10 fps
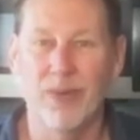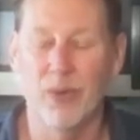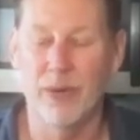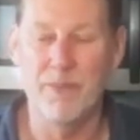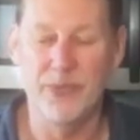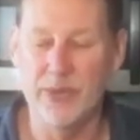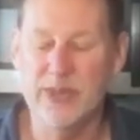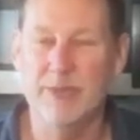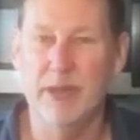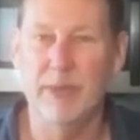or
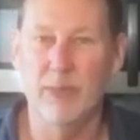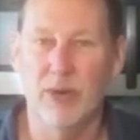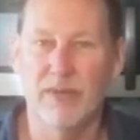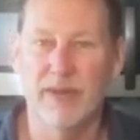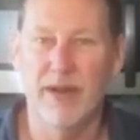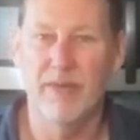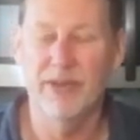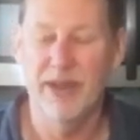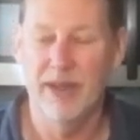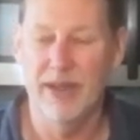do something a bit more
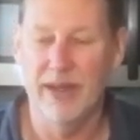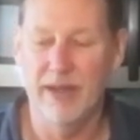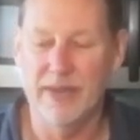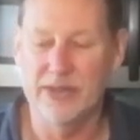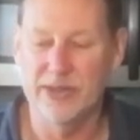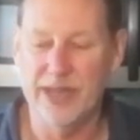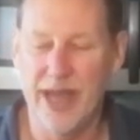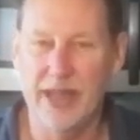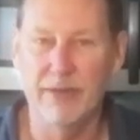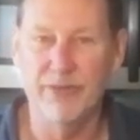evolved uh, that's
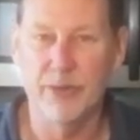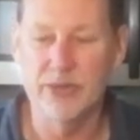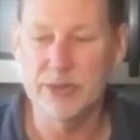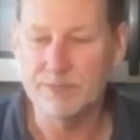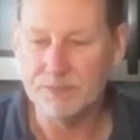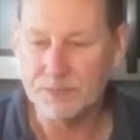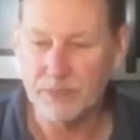Italian influenced,